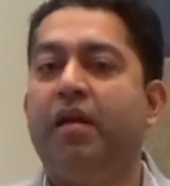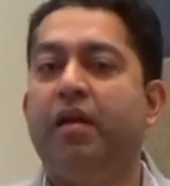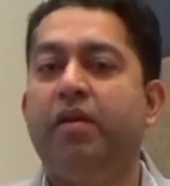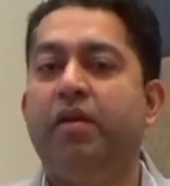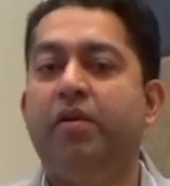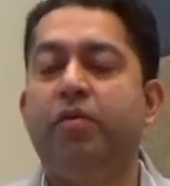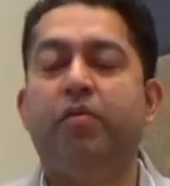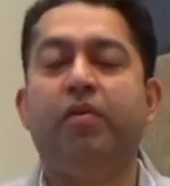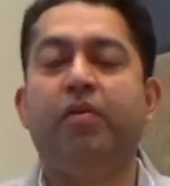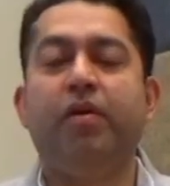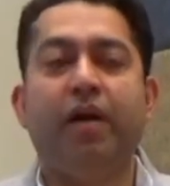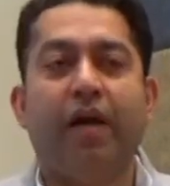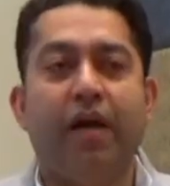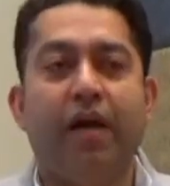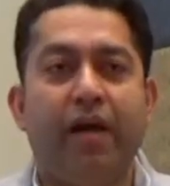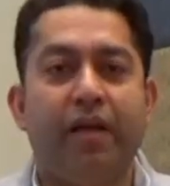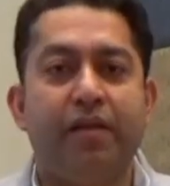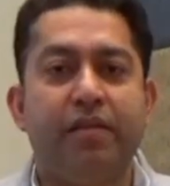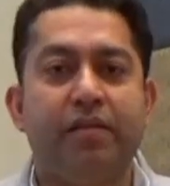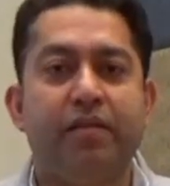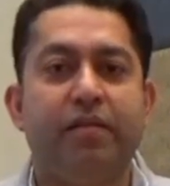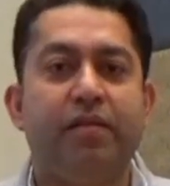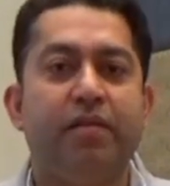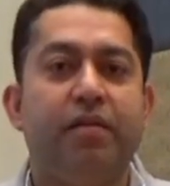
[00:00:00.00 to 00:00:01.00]
you
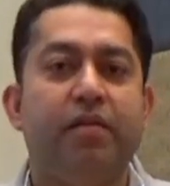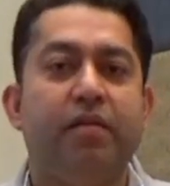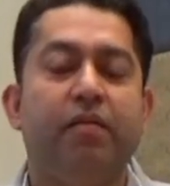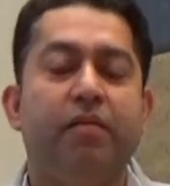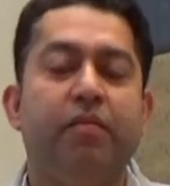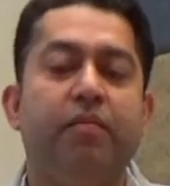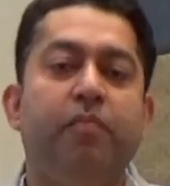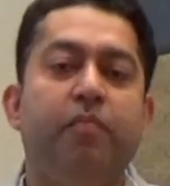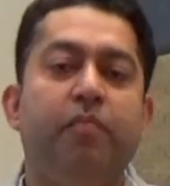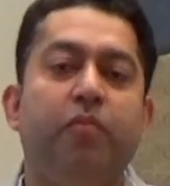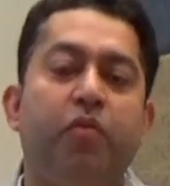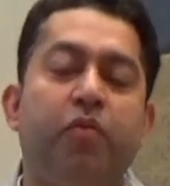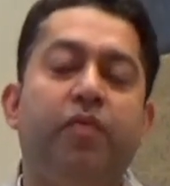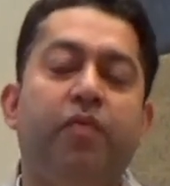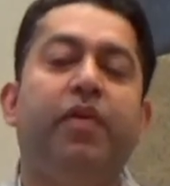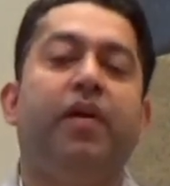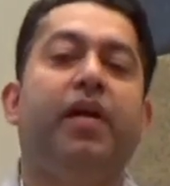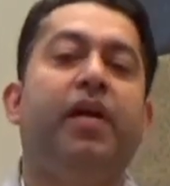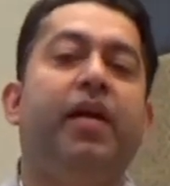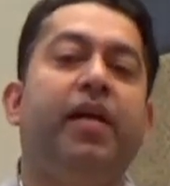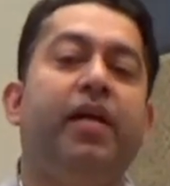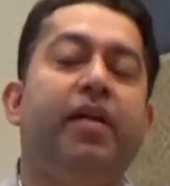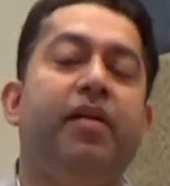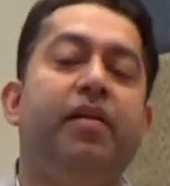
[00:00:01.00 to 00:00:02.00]
can't move
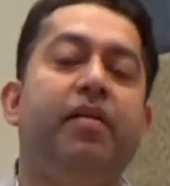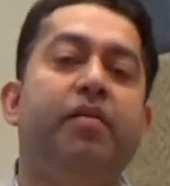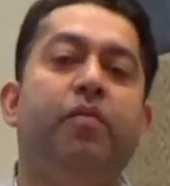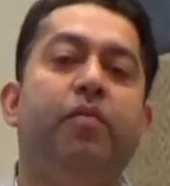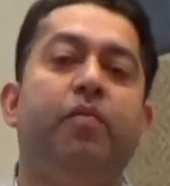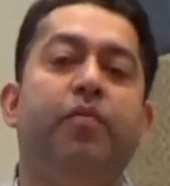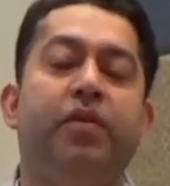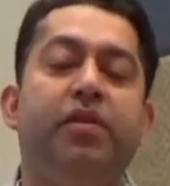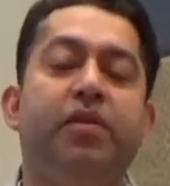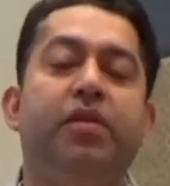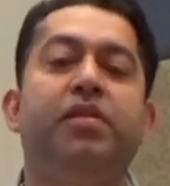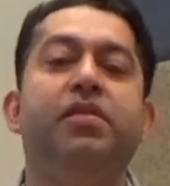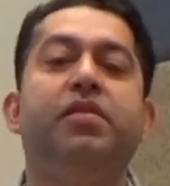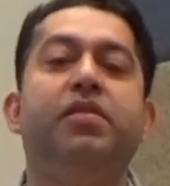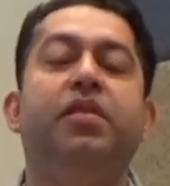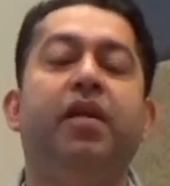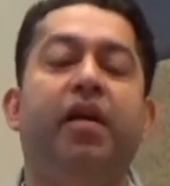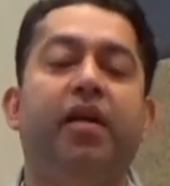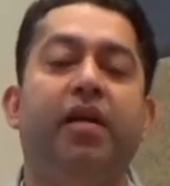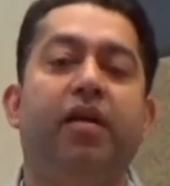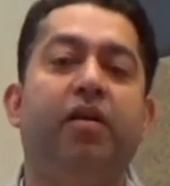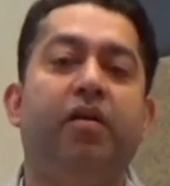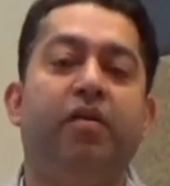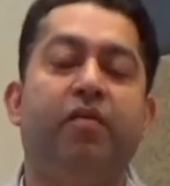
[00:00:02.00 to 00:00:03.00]
ahead with this
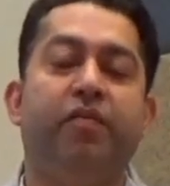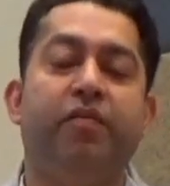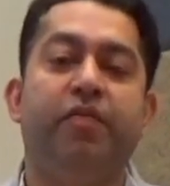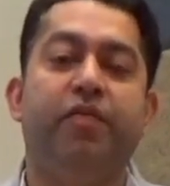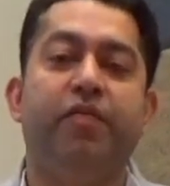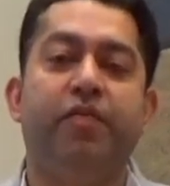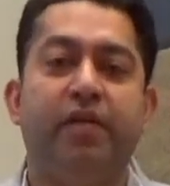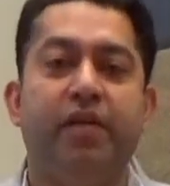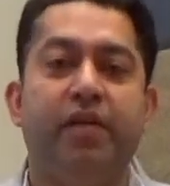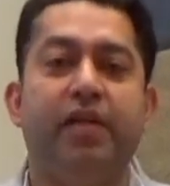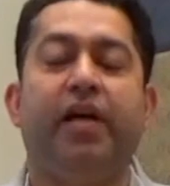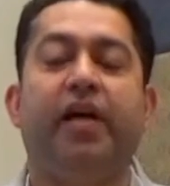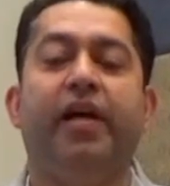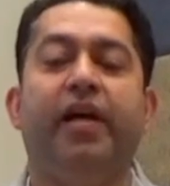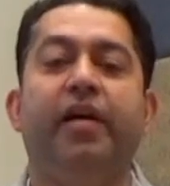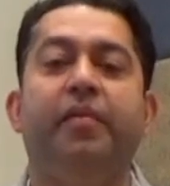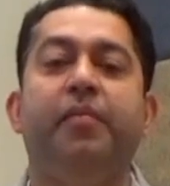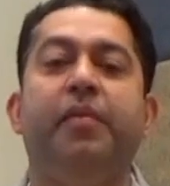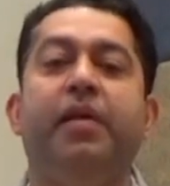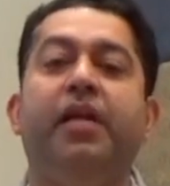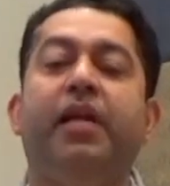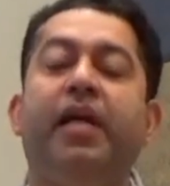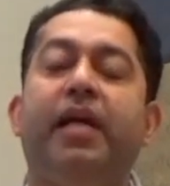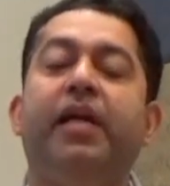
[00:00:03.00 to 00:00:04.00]
kind of
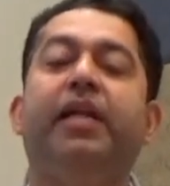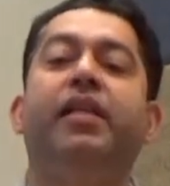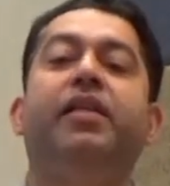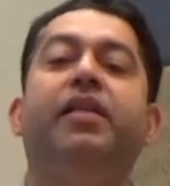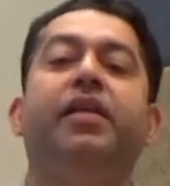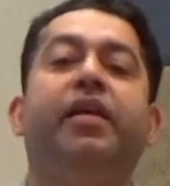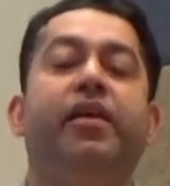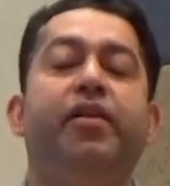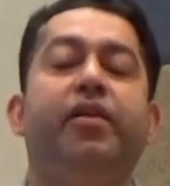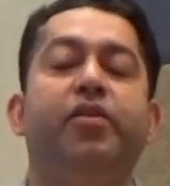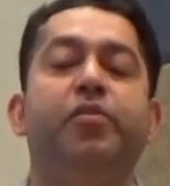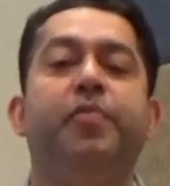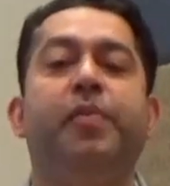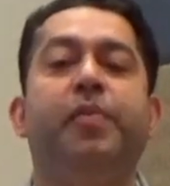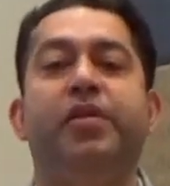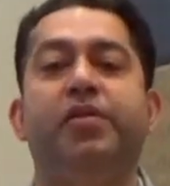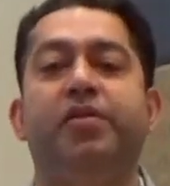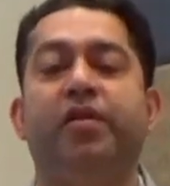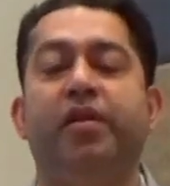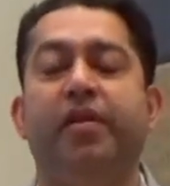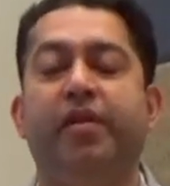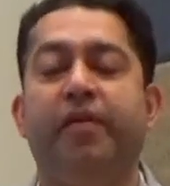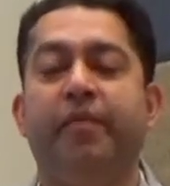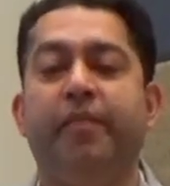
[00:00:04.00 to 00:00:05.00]
time in healthcare
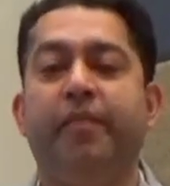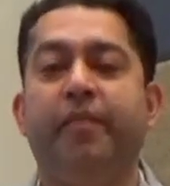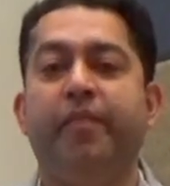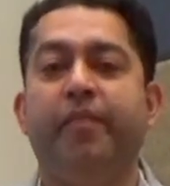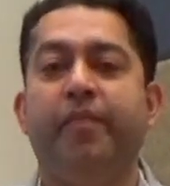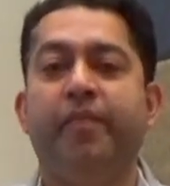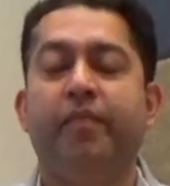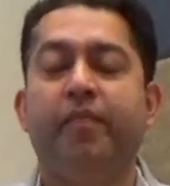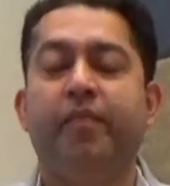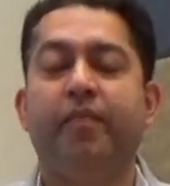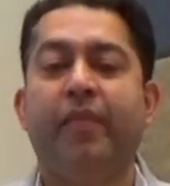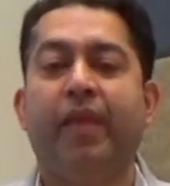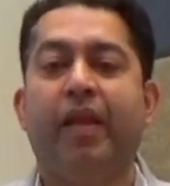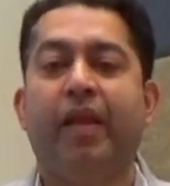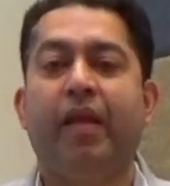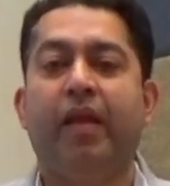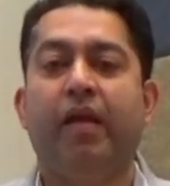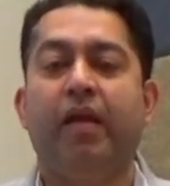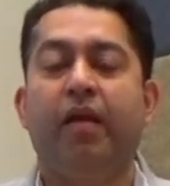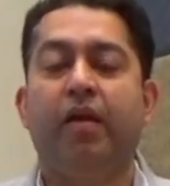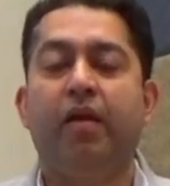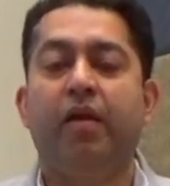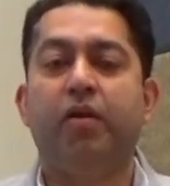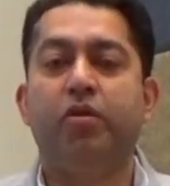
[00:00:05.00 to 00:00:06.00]
especially.
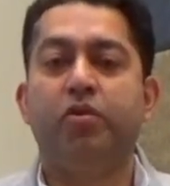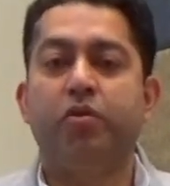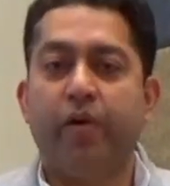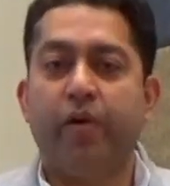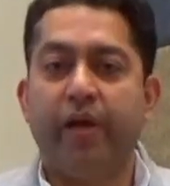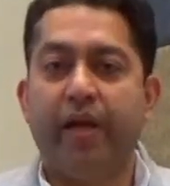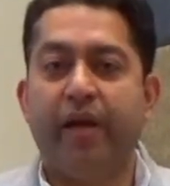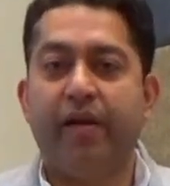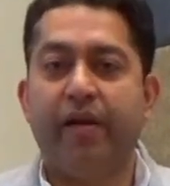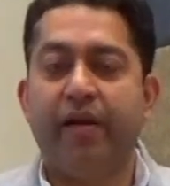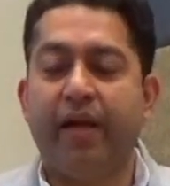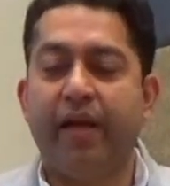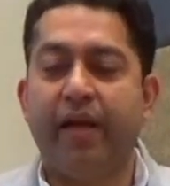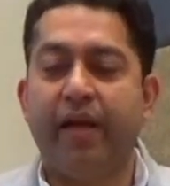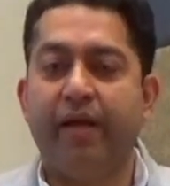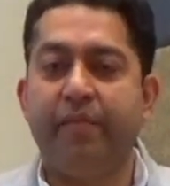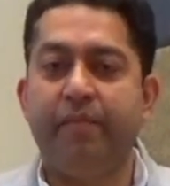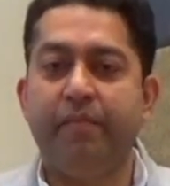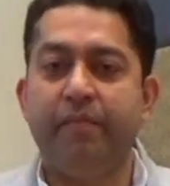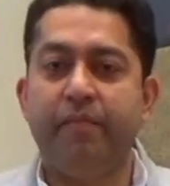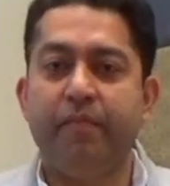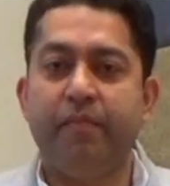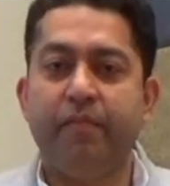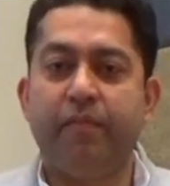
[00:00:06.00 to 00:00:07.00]
So here I
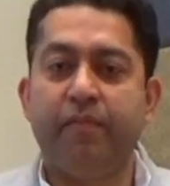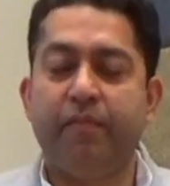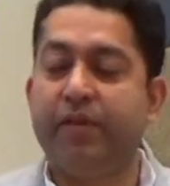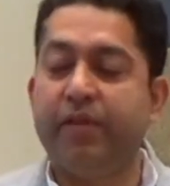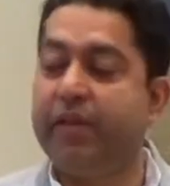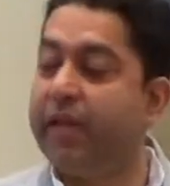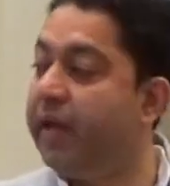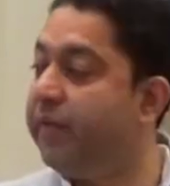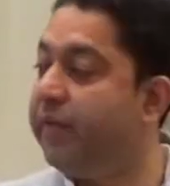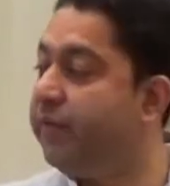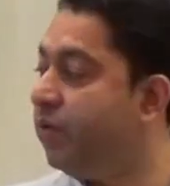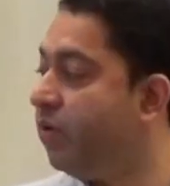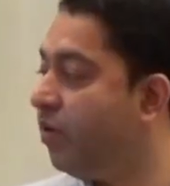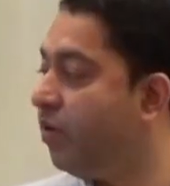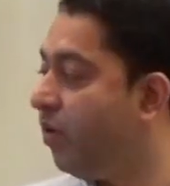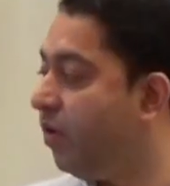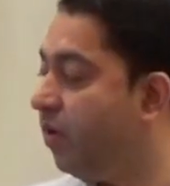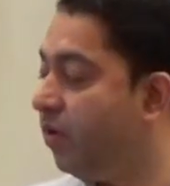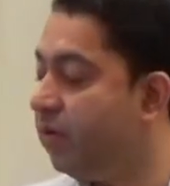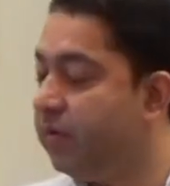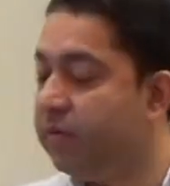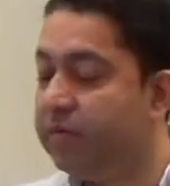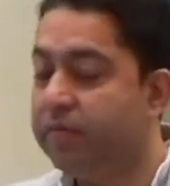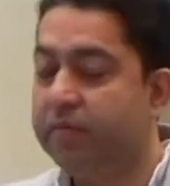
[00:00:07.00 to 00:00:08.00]
am with
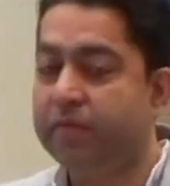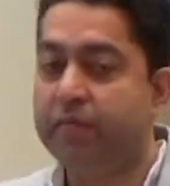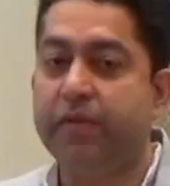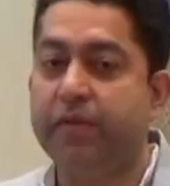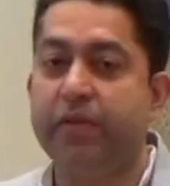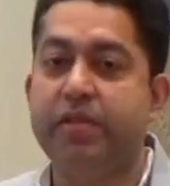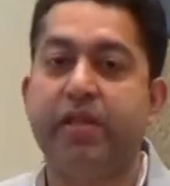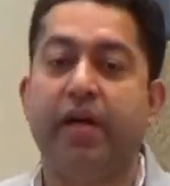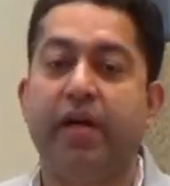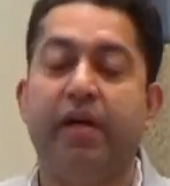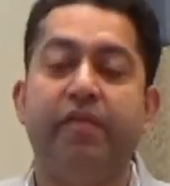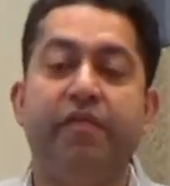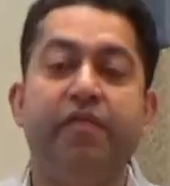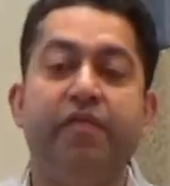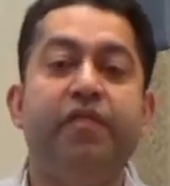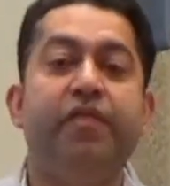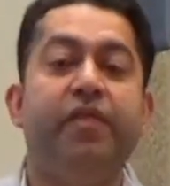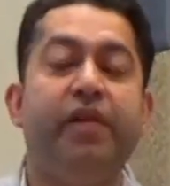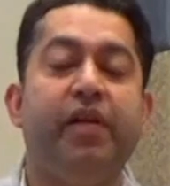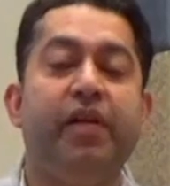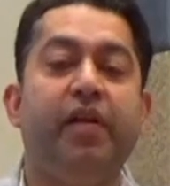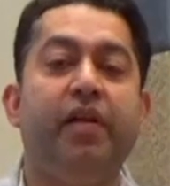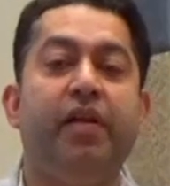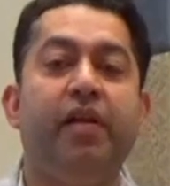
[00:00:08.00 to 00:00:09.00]
Evernord, which I
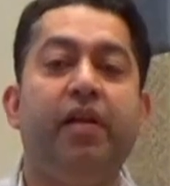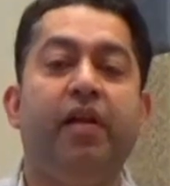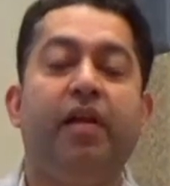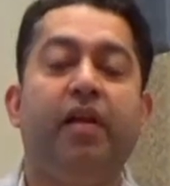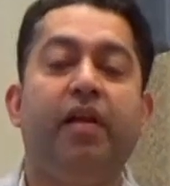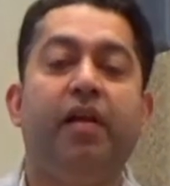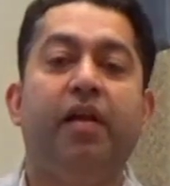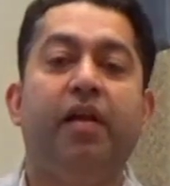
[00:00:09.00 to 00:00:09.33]
feel